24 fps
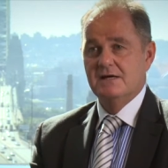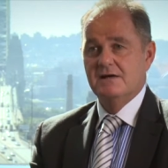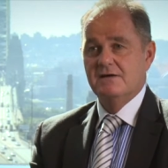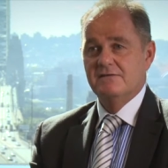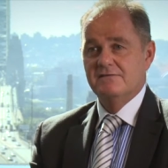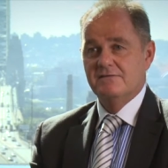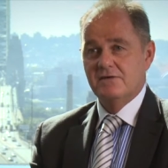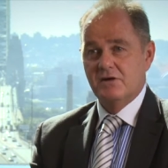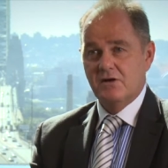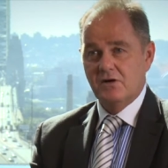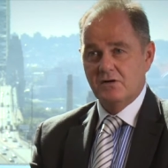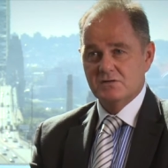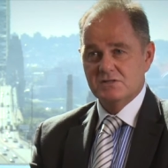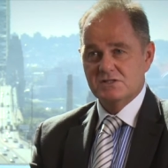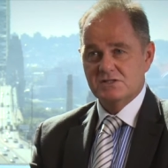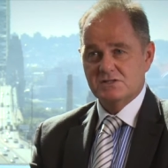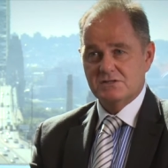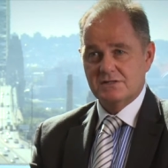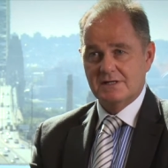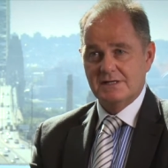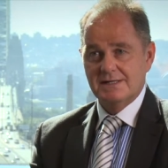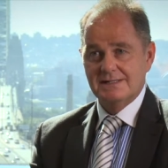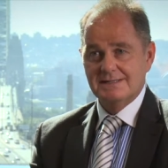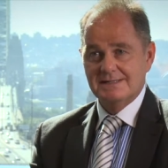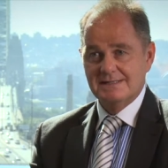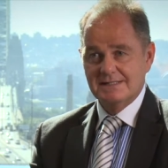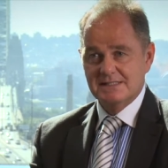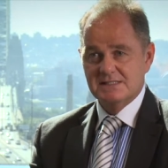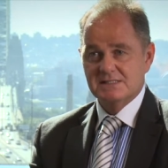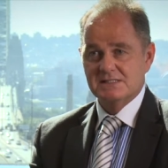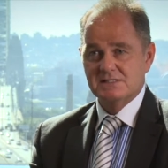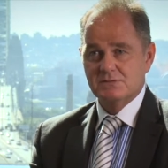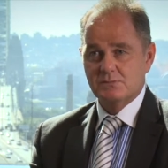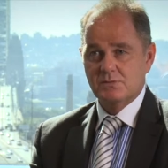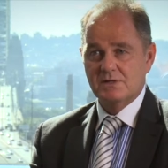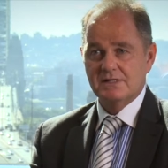For Austrade,
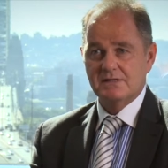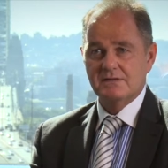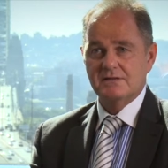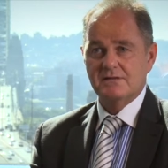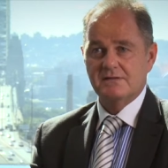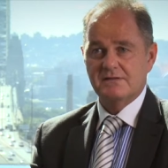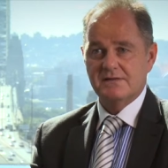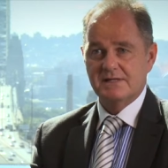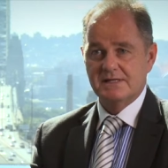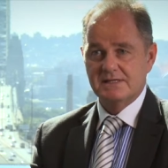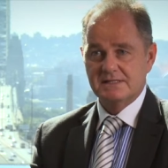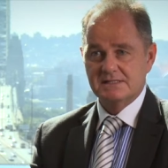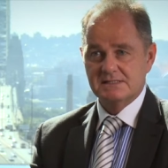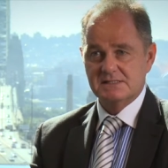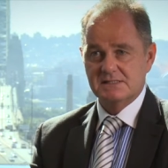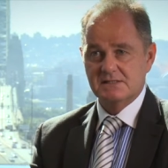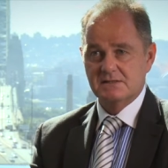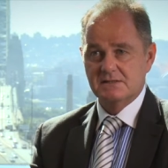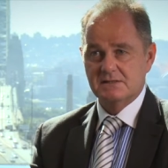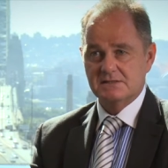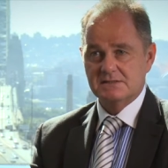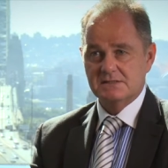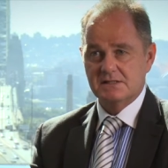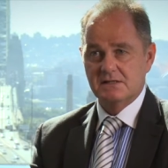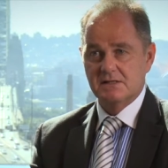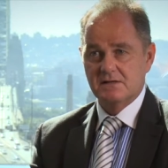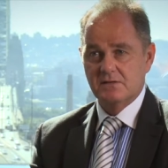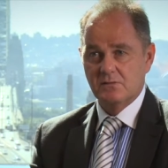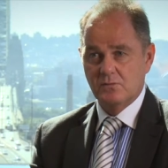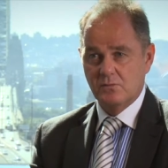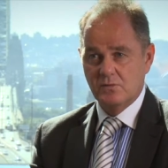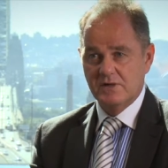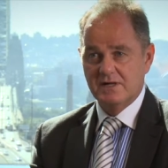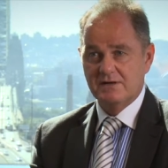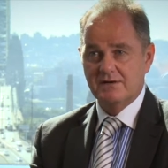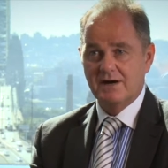this is one of the things
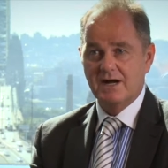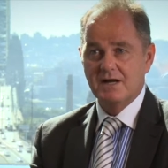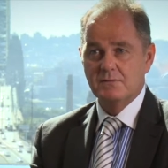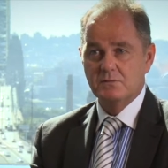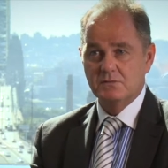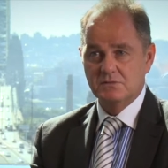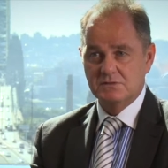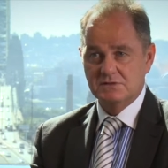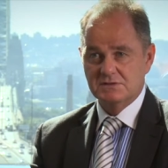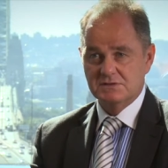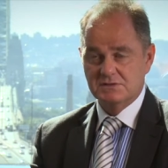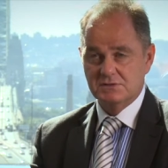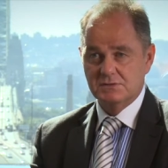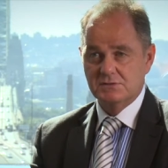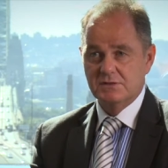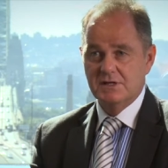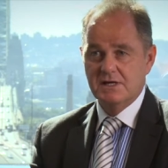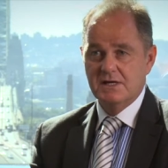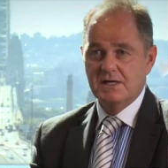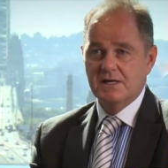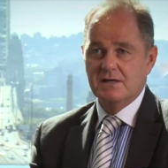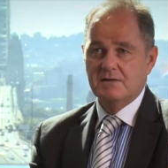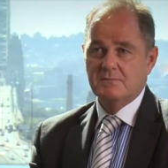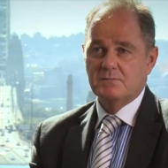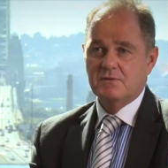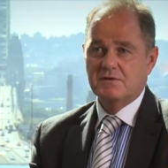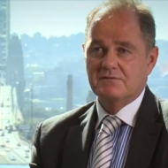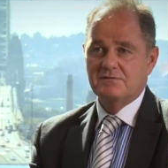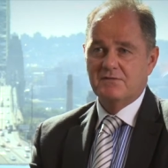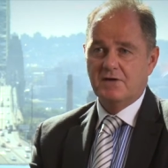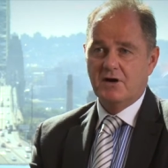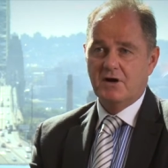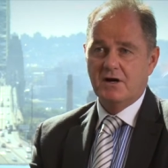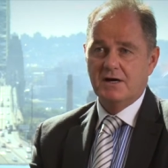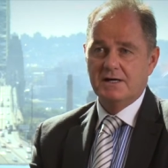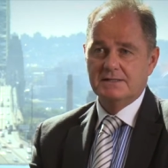that we're able to do.
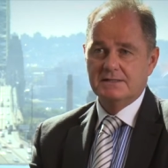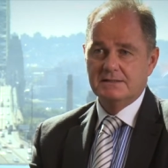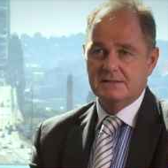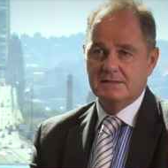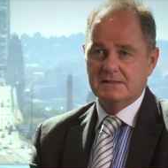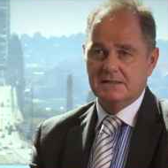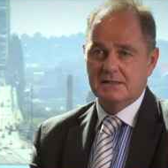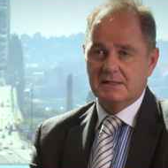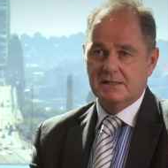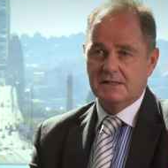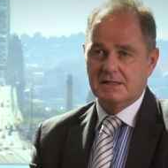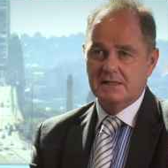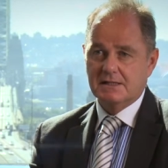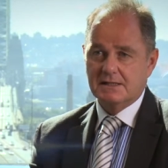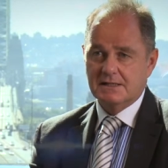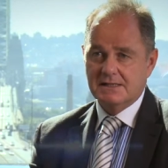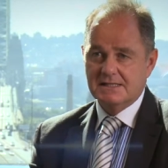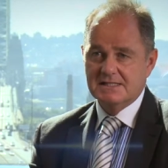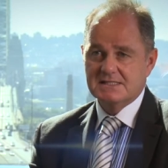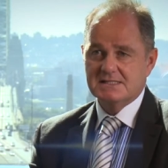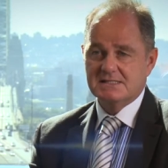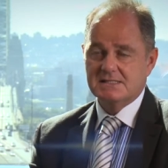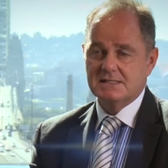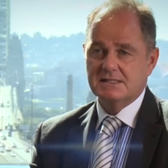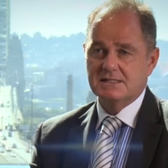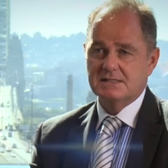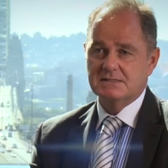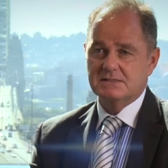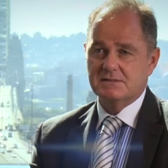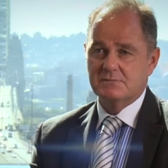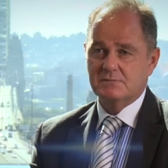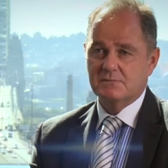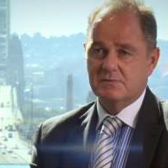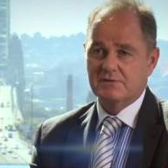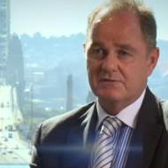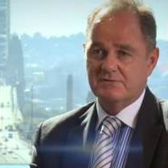Provide listings
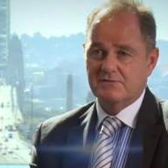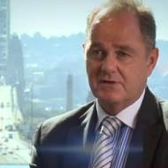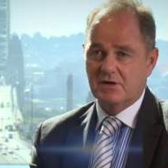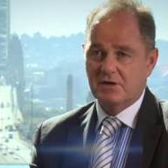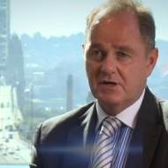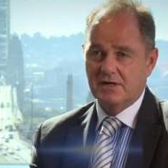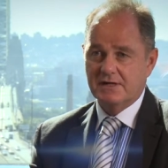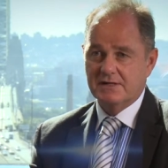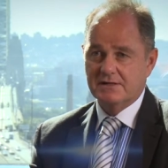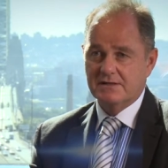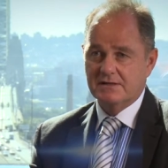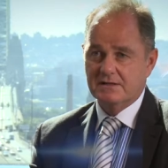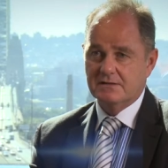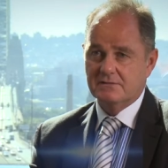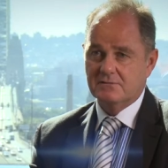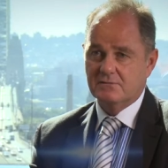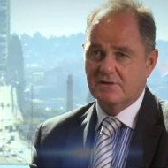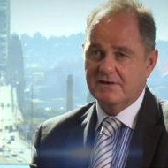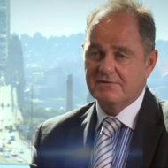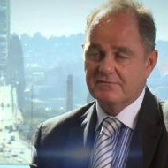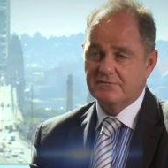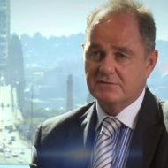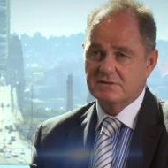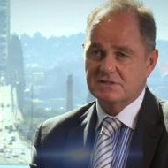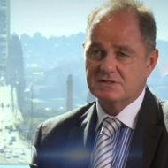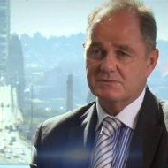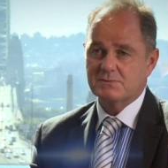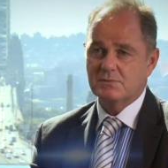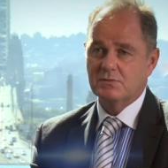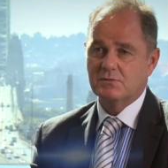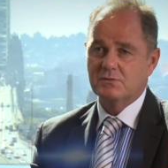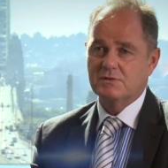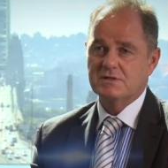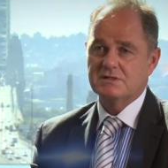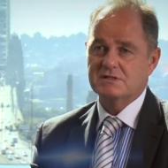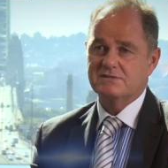and provide reference
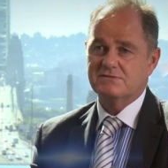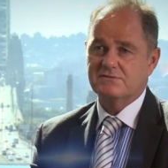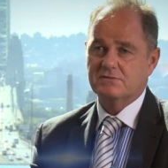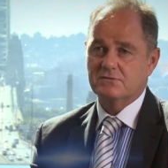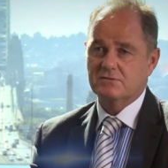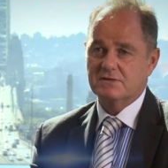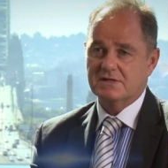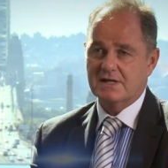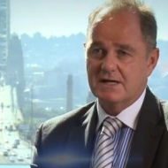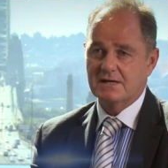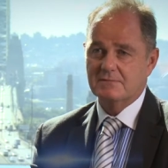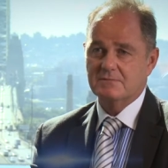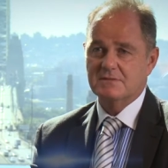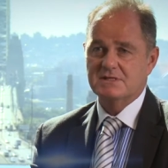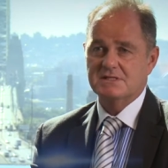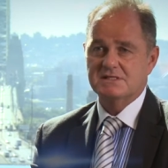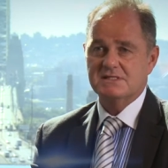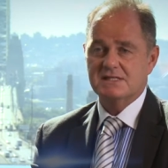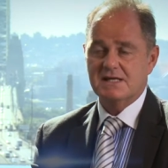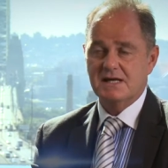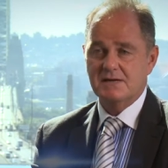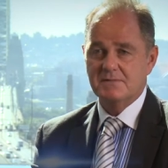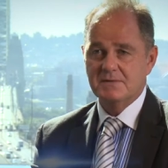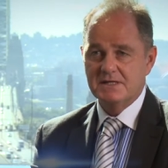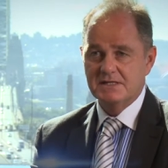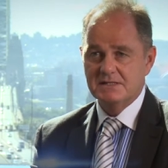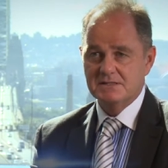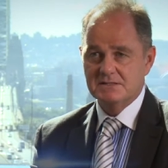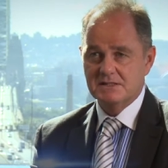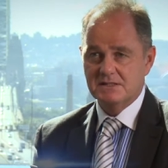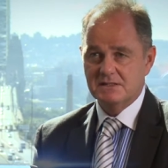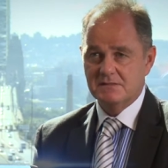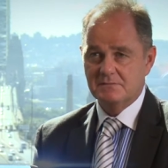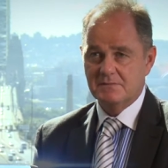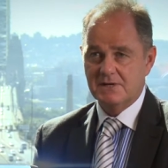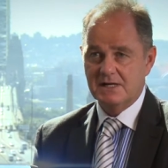points for companies coming
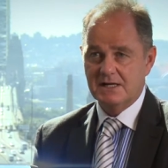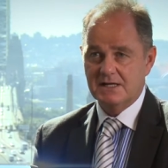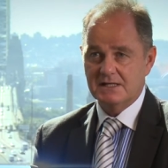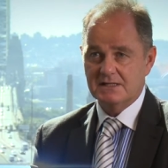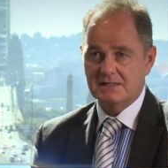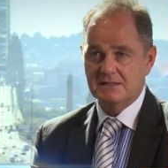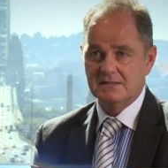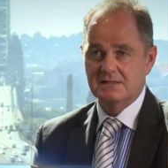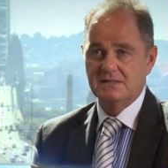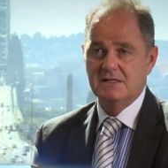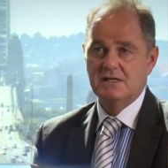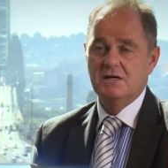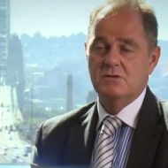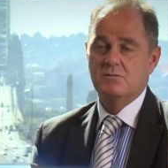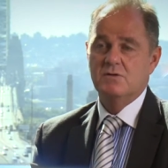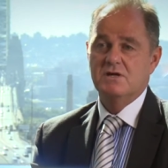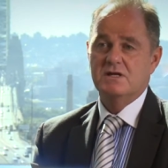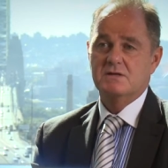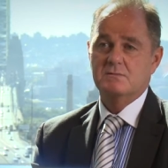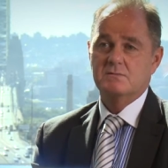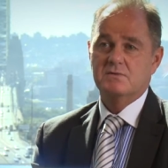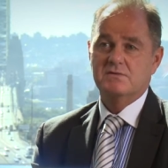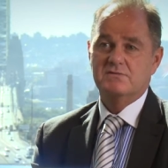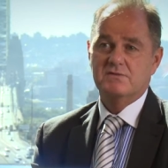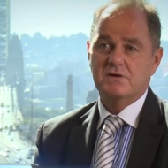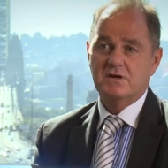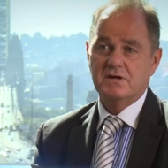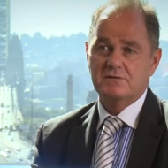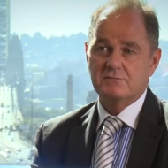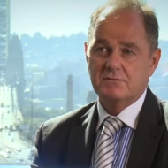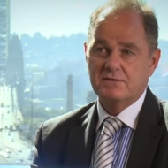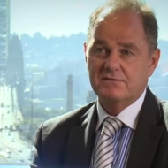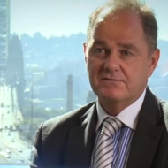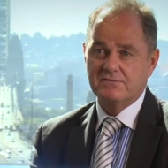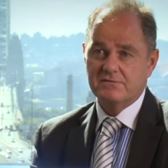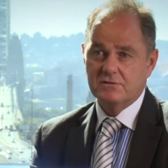into the market. We can
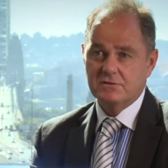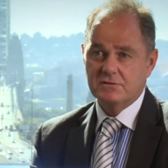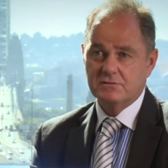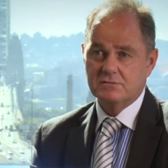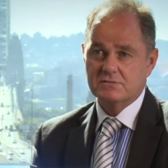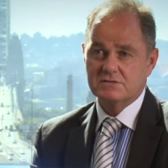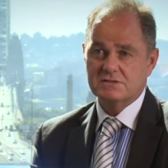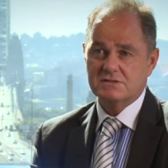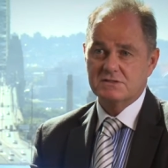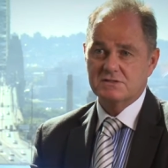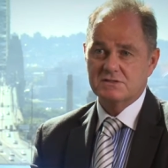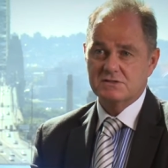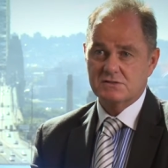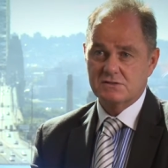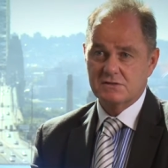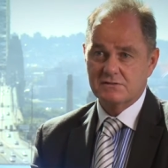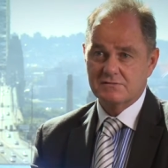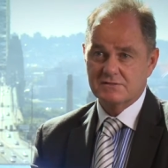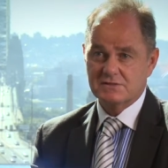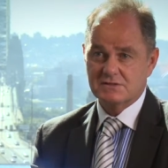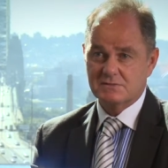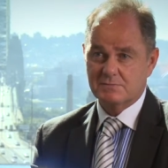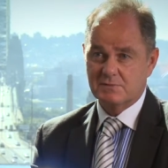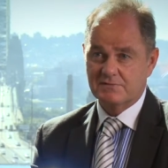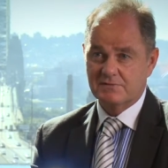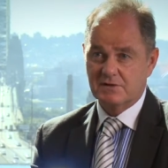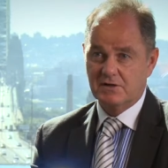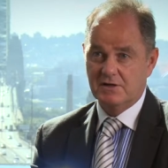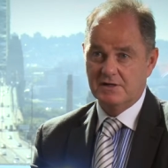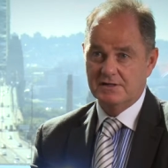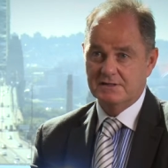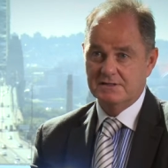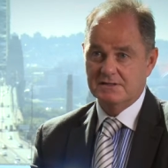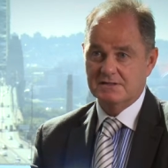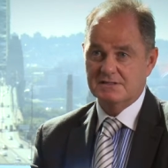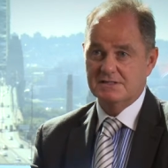provide referrals to service
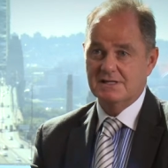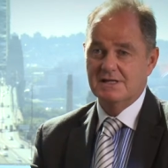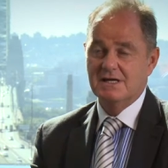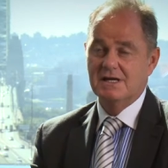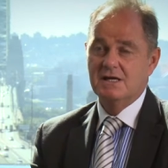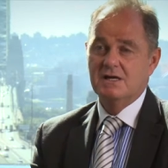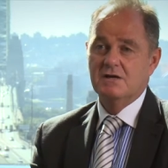providers.